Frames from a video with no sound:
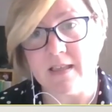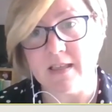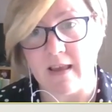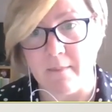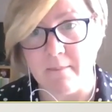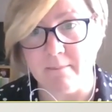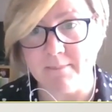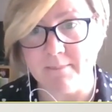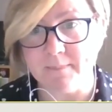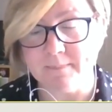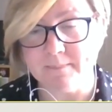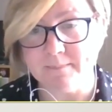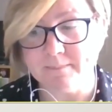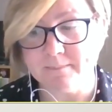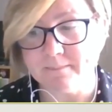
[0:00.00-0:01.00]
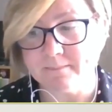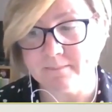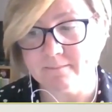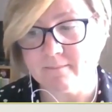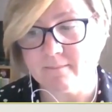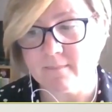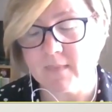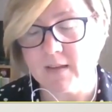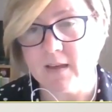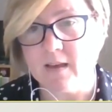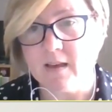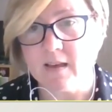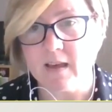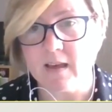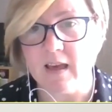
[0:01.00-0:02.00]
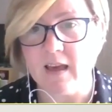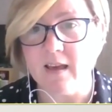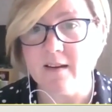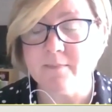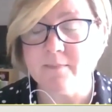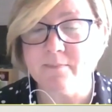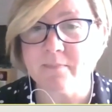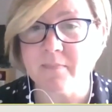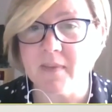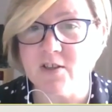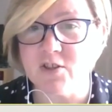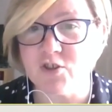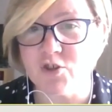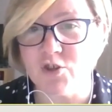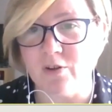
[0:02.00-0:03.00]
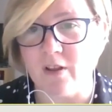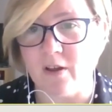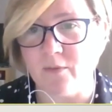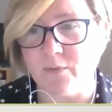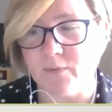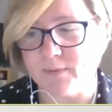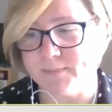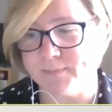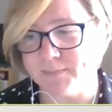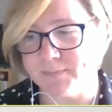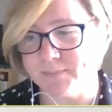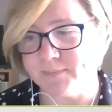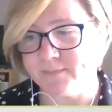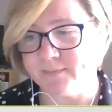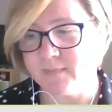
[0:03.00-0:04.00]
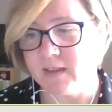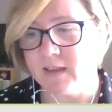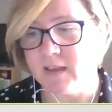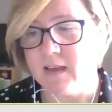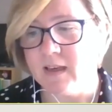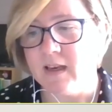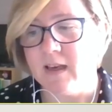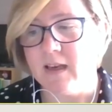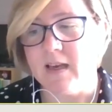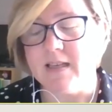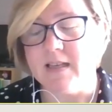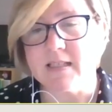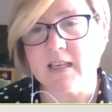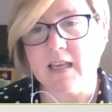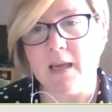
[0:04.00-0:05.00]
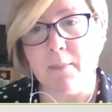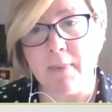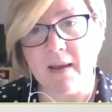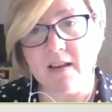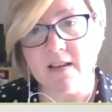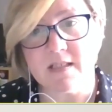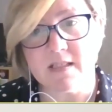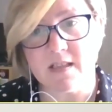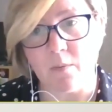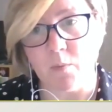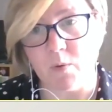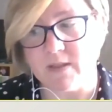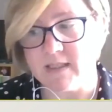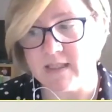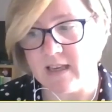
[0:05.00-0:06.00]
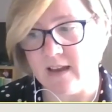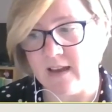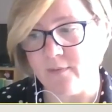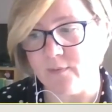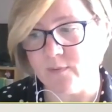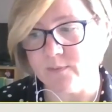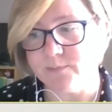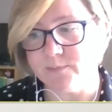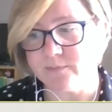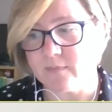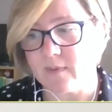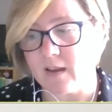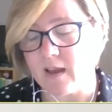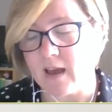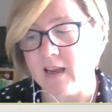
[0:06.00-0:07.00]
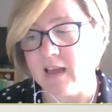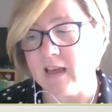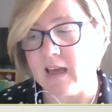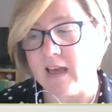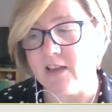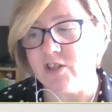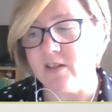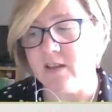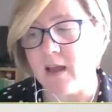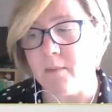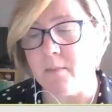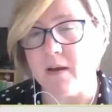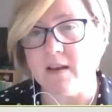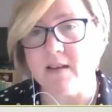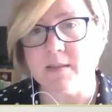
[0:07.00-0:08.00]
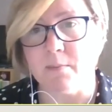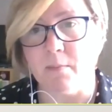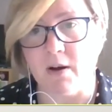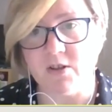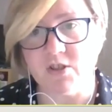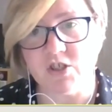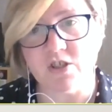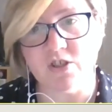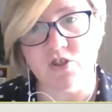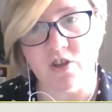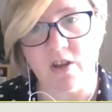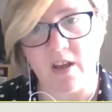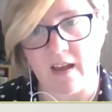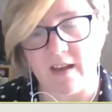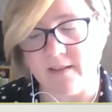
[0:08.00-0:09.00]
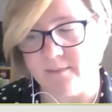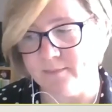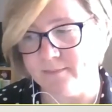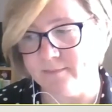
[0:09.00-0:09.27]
them. Care is true love. It's keeping someone safe and engaging them as much as you can.